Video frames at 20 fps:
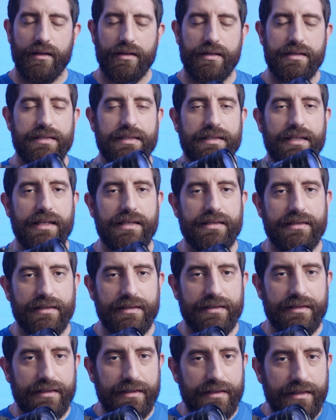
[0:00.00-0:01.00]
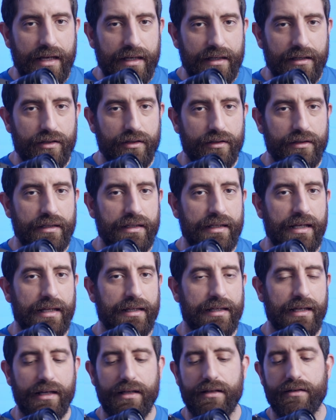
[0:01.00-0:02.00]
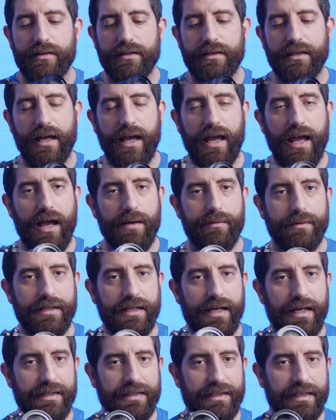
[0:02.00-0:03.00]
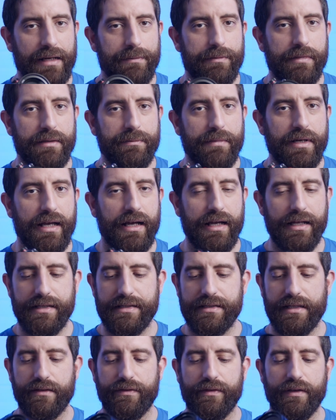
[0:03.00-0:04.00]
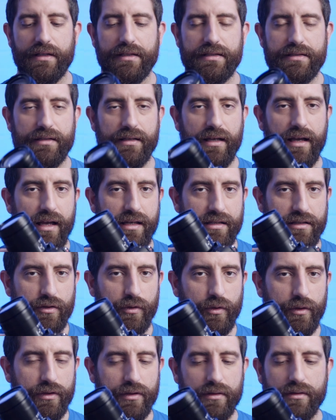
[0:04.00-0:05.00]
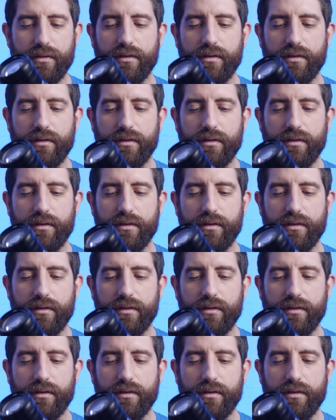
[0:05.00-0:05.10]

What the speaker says: Since the Nikon D800, I haven't had a camera in my hands that feels as good